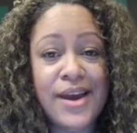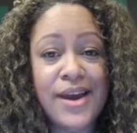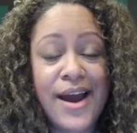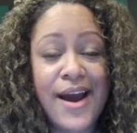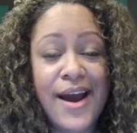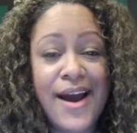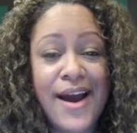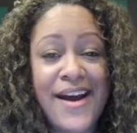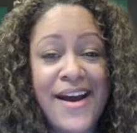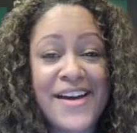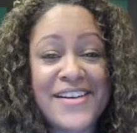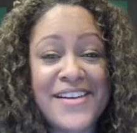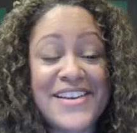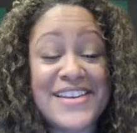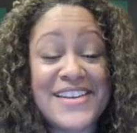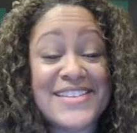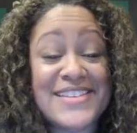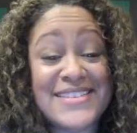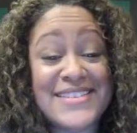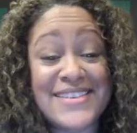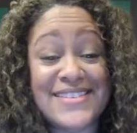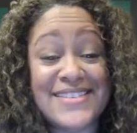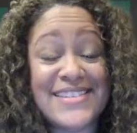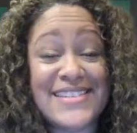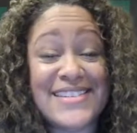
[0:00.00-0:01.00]

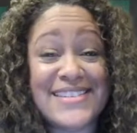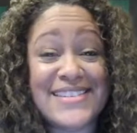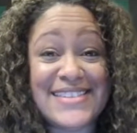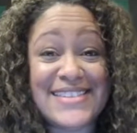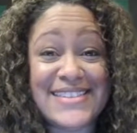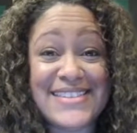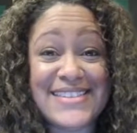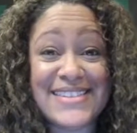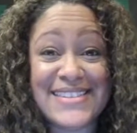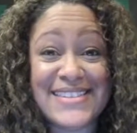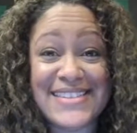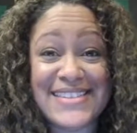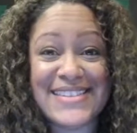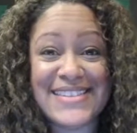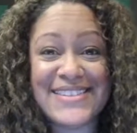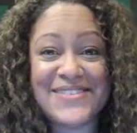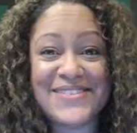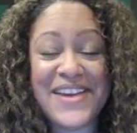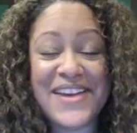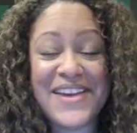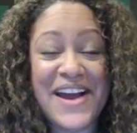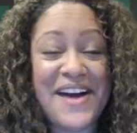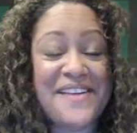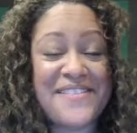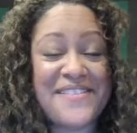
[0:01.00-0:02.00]
And so she's a sister, so
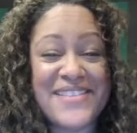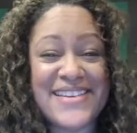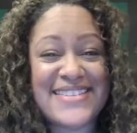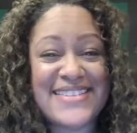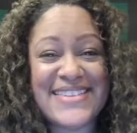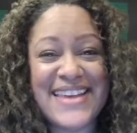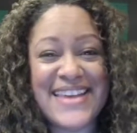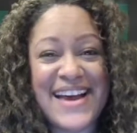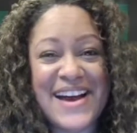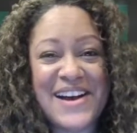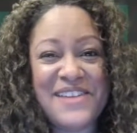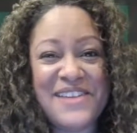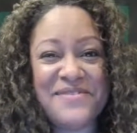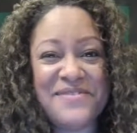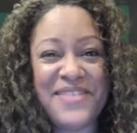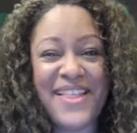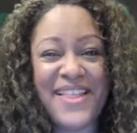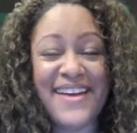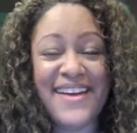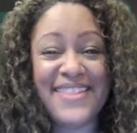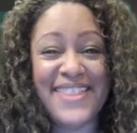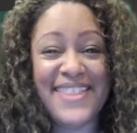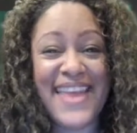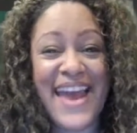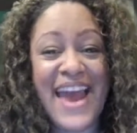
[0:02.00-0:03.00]
we always
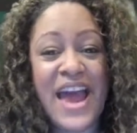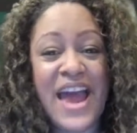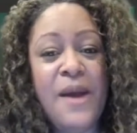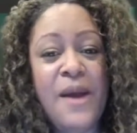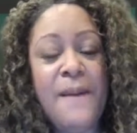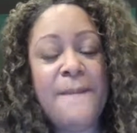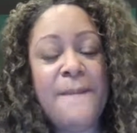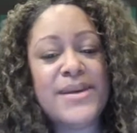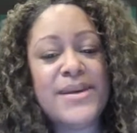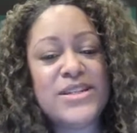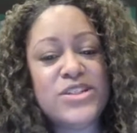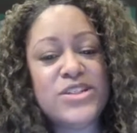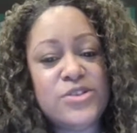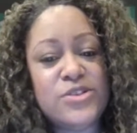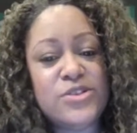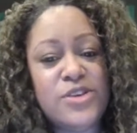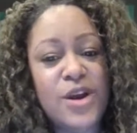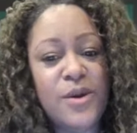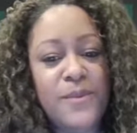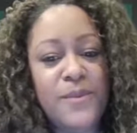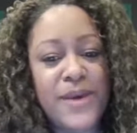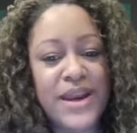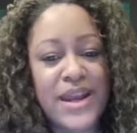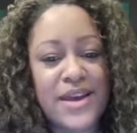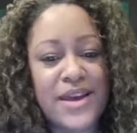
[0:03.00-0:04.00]
applaud that. But you know
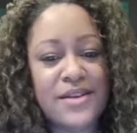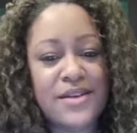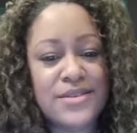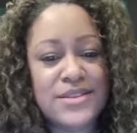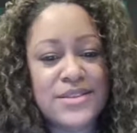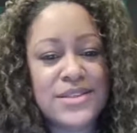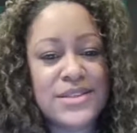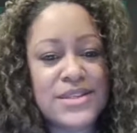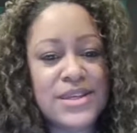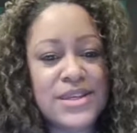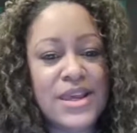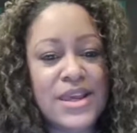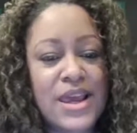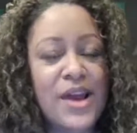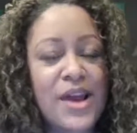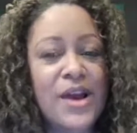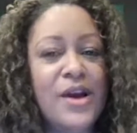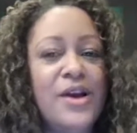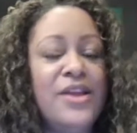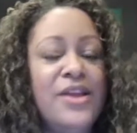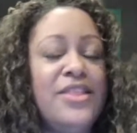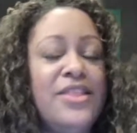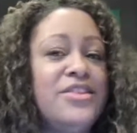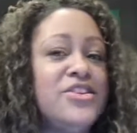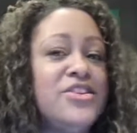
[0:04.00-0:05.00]
what else?
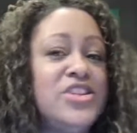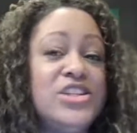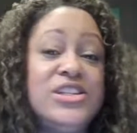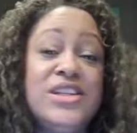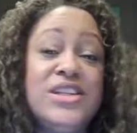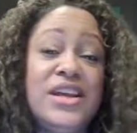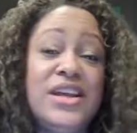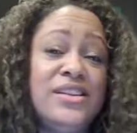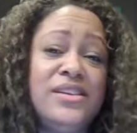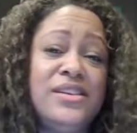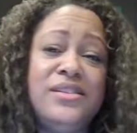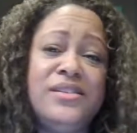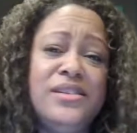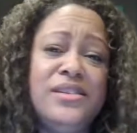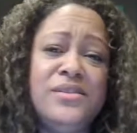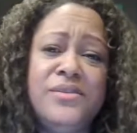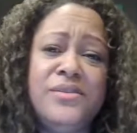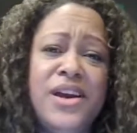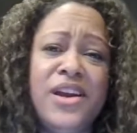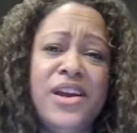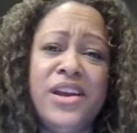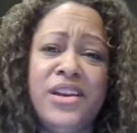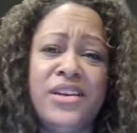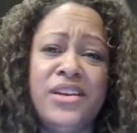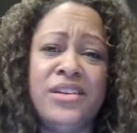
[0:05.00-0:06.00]
She's not the only
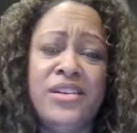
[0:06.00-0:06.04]
one.